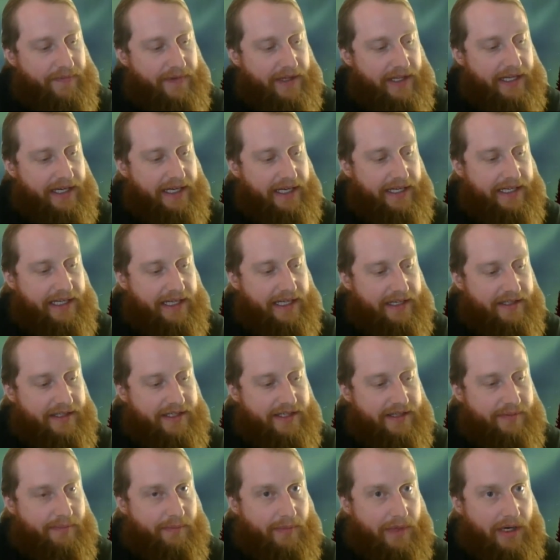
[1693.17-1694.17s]
Then I cut a
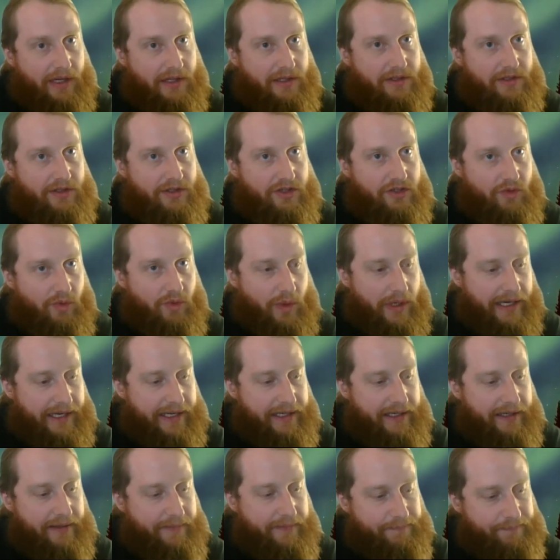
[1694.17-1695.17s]
smaller
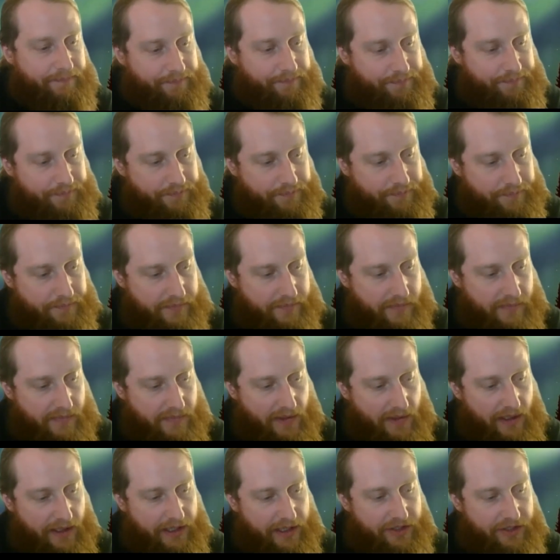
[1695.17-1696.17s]
twig
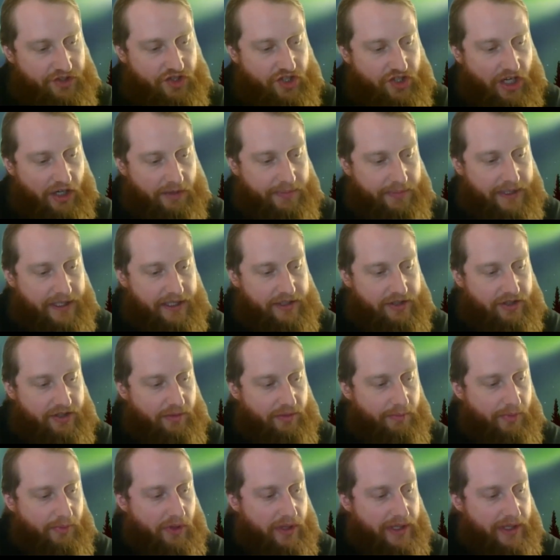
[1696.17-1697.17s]
and sharpened it to a
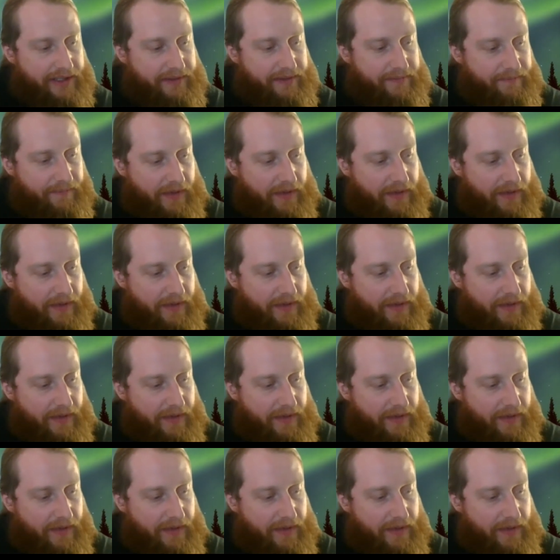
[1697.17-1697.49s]
point.